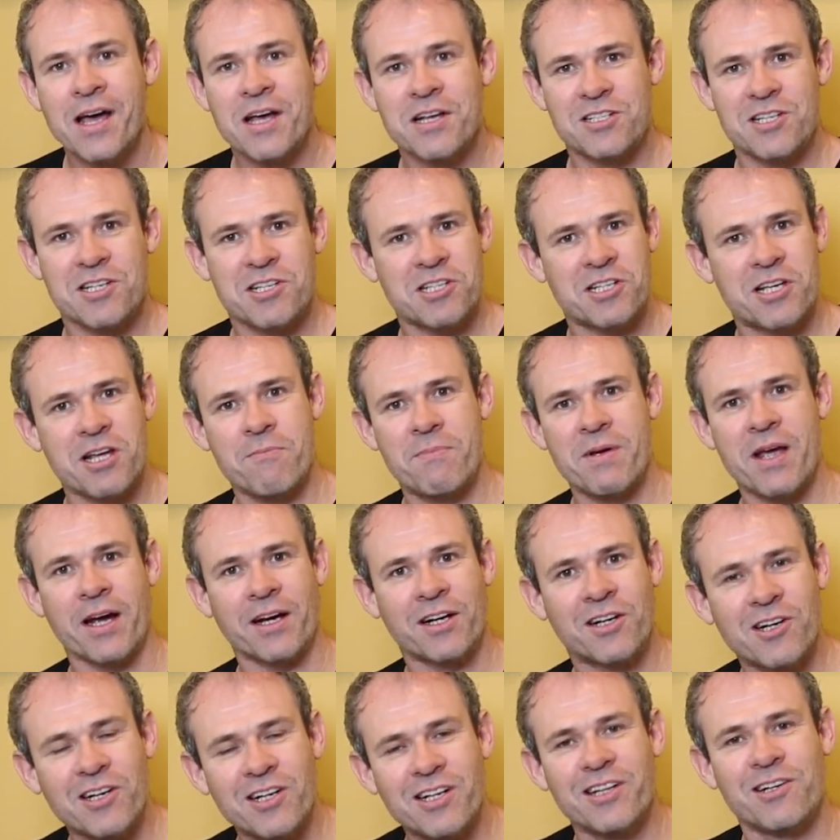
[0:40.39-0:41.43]
So this is gonna be a
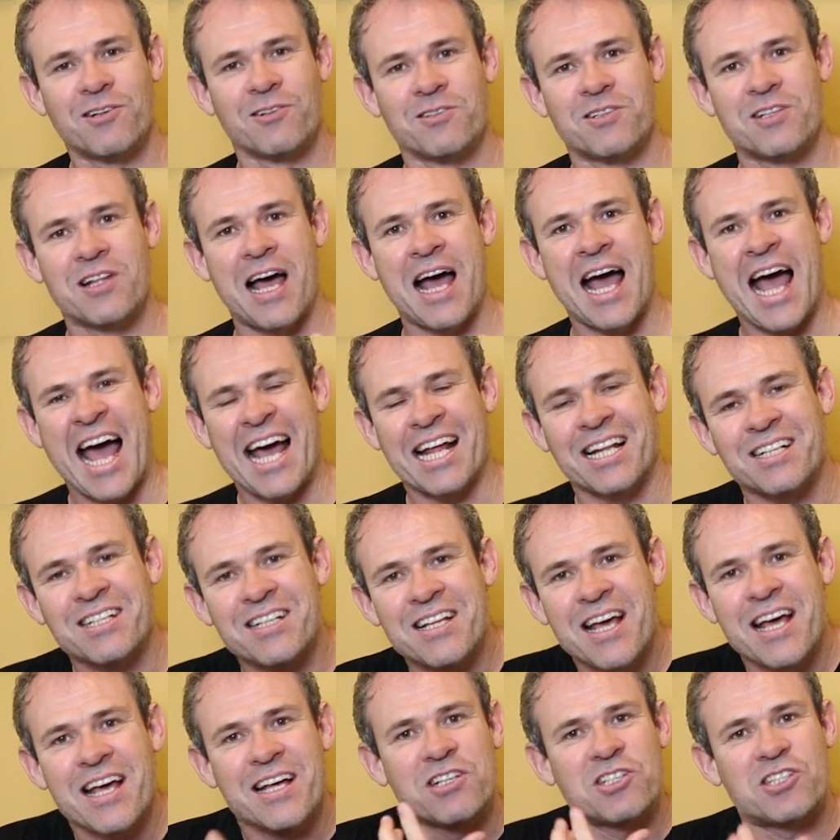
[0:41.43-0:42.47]
good little uh,
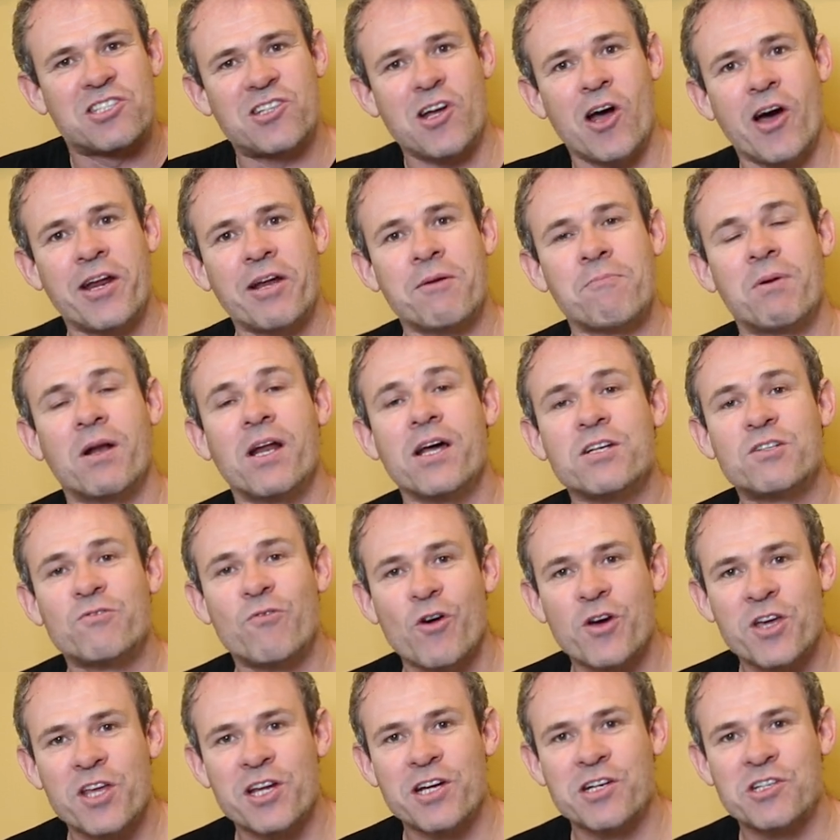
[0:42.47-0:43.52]
starting place
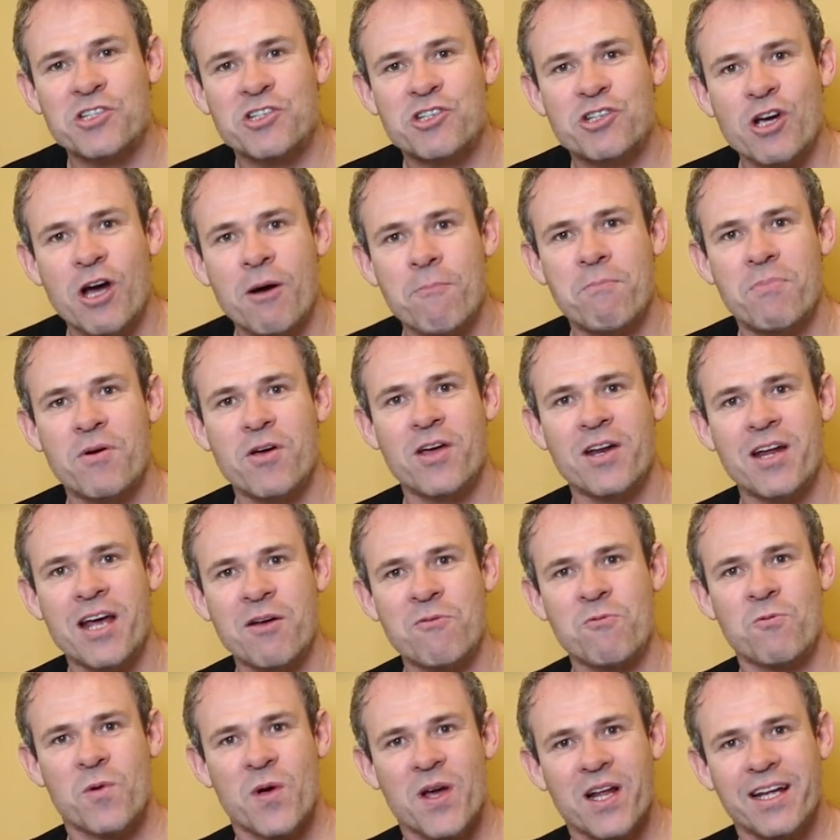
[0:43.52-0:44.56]
for you to jump in
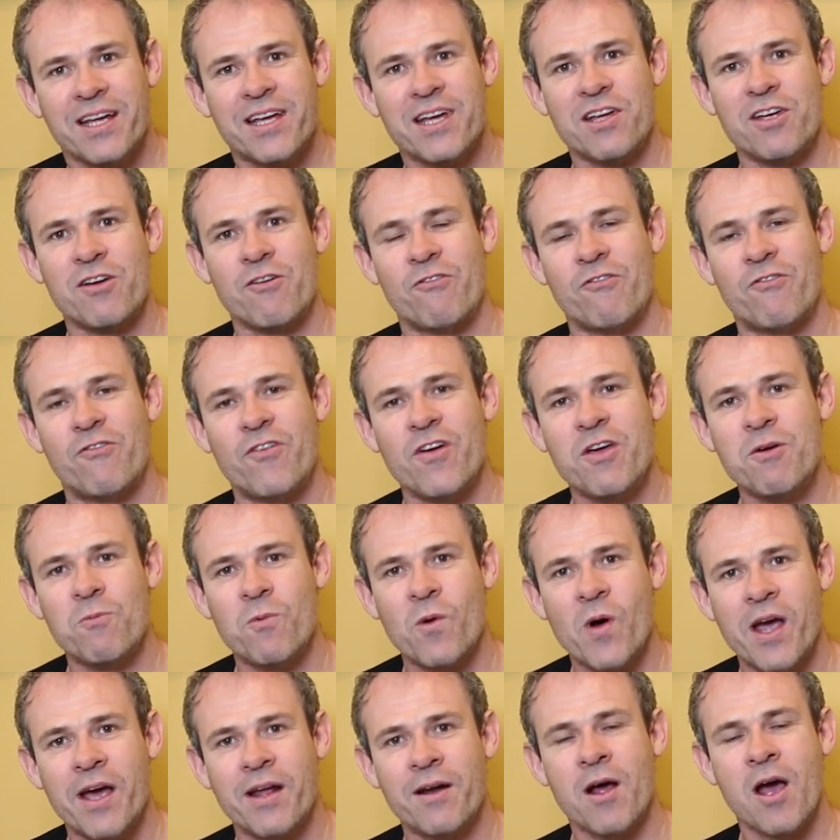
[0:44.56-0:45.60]
and really get your feet
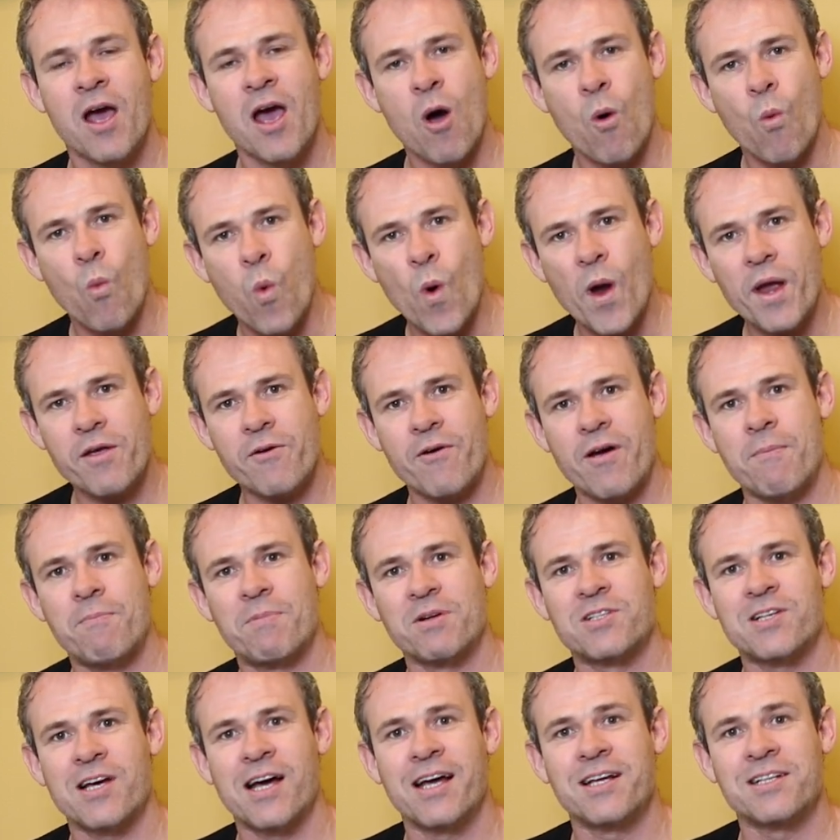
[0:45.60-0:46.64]
wet, whet your
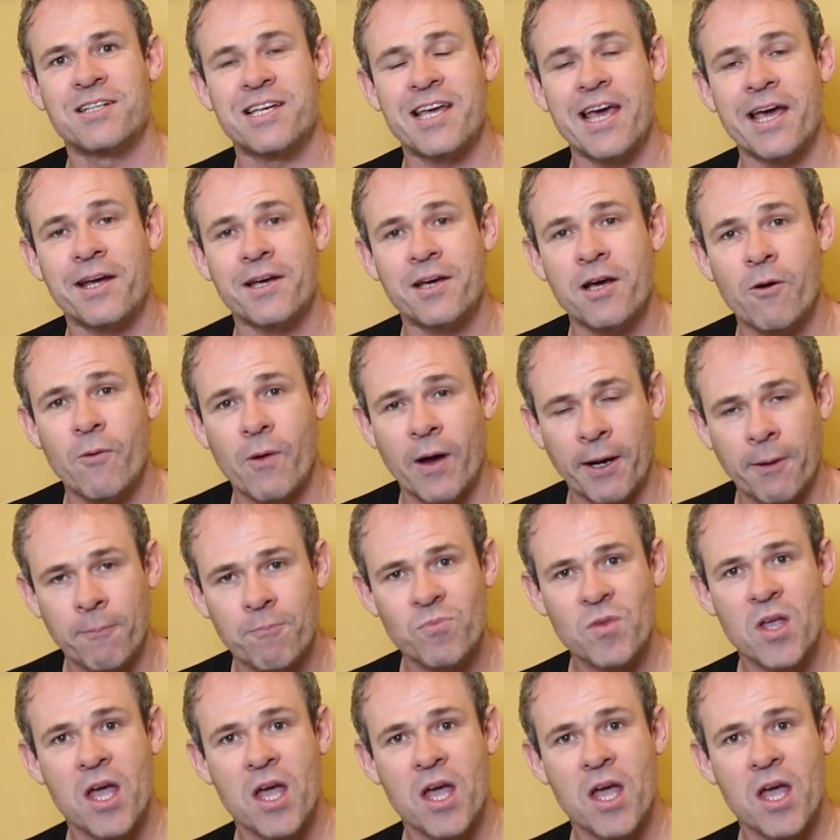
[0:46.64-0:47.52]
appetite to get going.